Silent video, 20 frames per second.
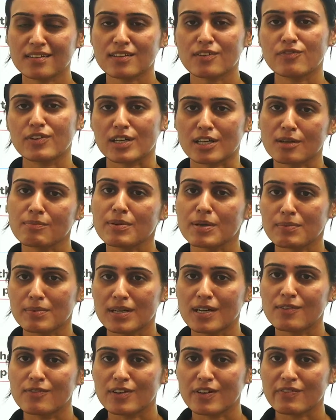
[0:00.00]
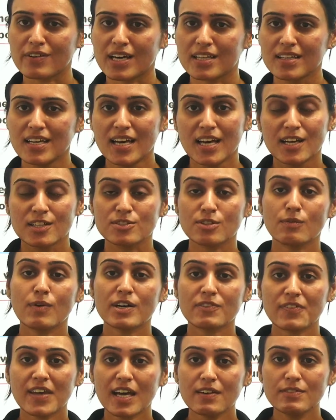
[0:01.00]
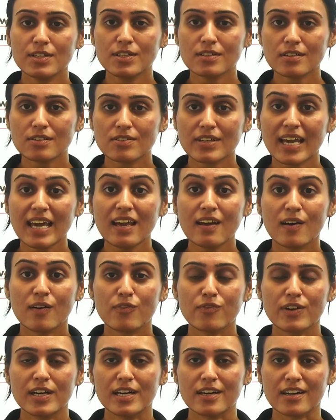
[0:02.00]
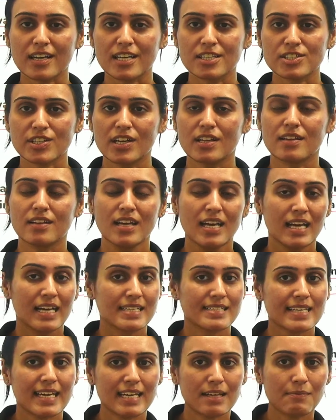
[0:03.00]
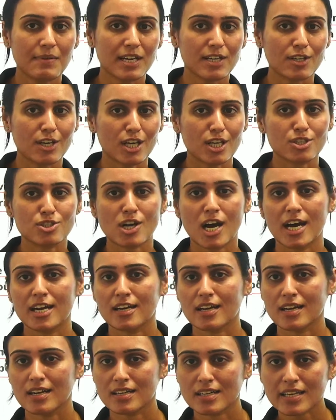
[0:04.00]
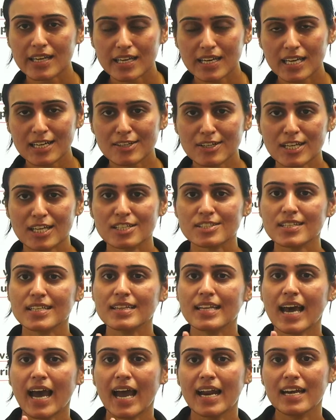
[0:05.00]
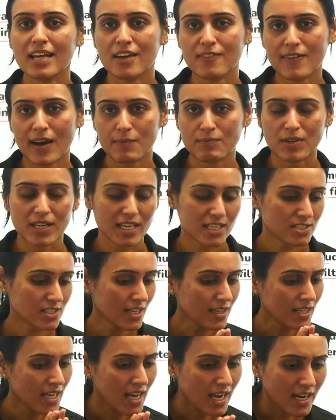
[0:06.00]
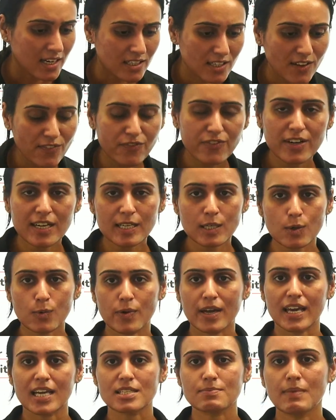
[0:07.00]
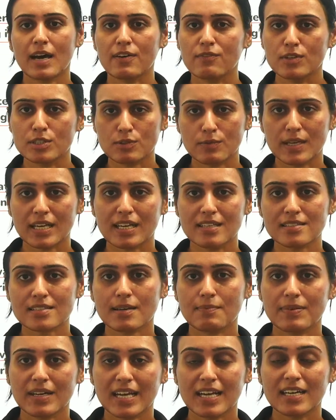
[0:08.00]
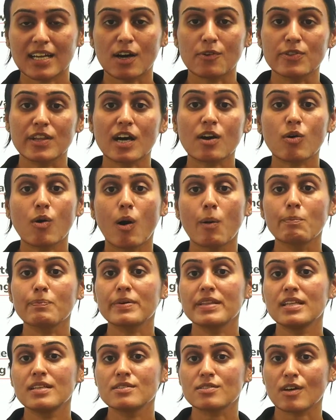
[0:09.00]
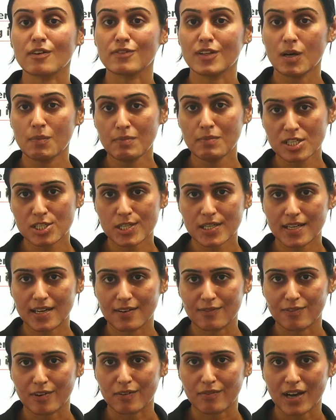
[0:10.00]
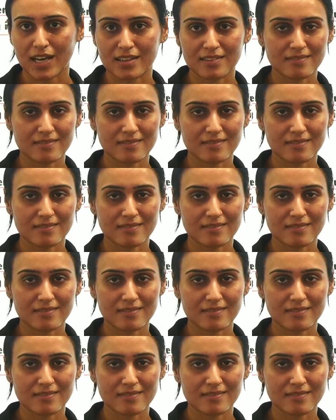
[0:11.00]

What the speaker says: filter paper, everyone. So what we have learned today, filtration, sedimentation, decantation and evaporation, different ways by which we can separate out the components of the mixture, everyone.